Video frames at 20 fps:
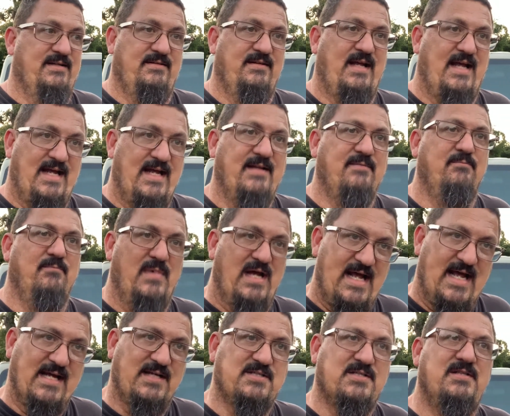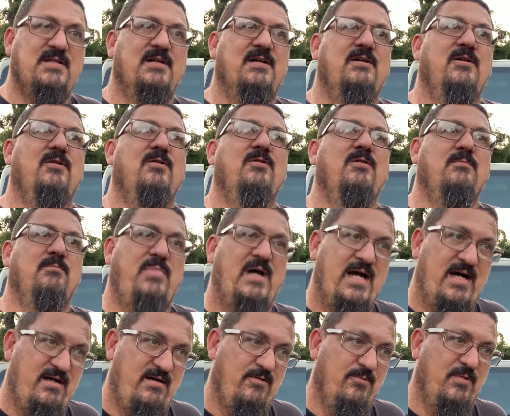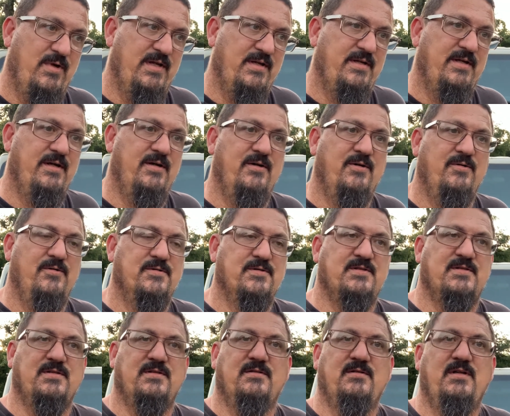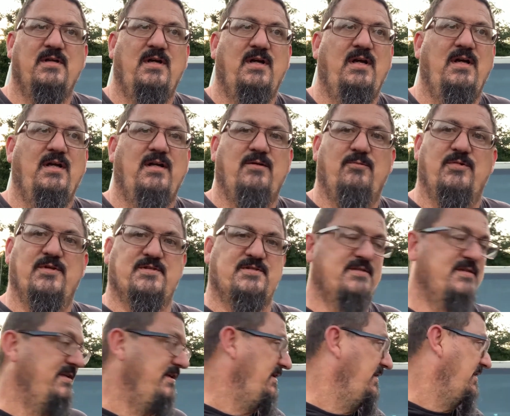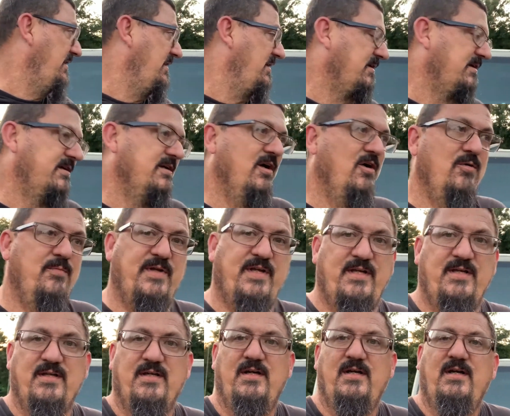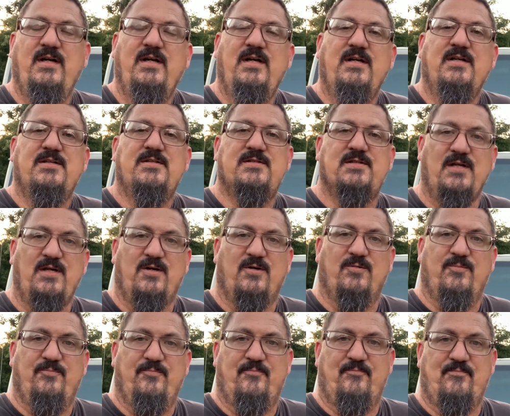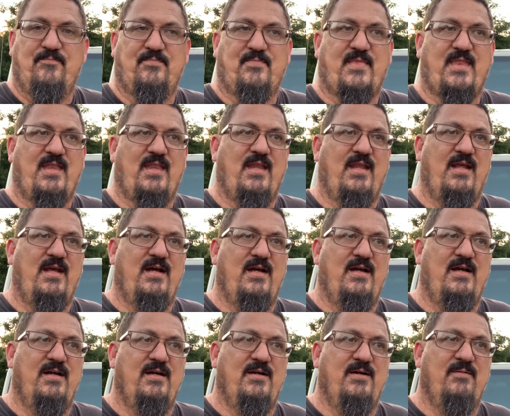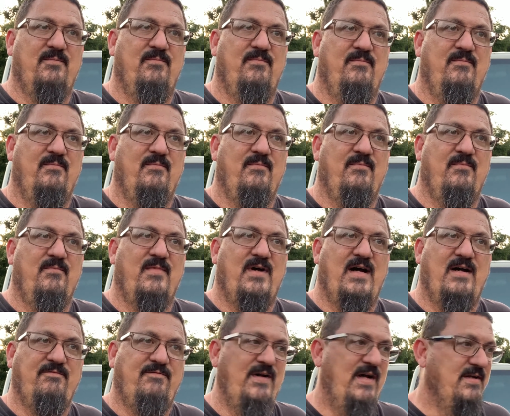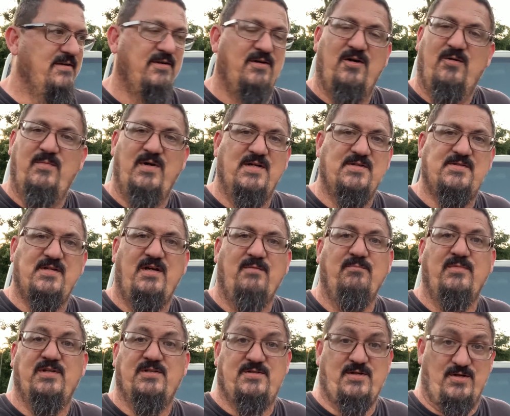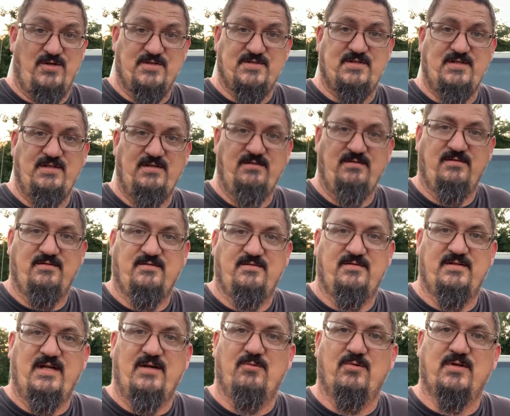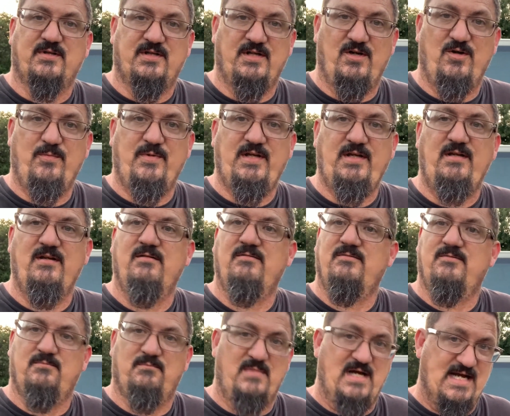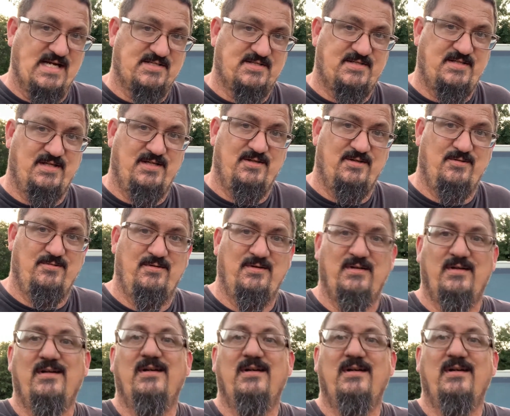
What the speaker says: had max tow and power windows and was the Gobi. So I found a whole bunch of them in Tulsa that were Gobi, max tow,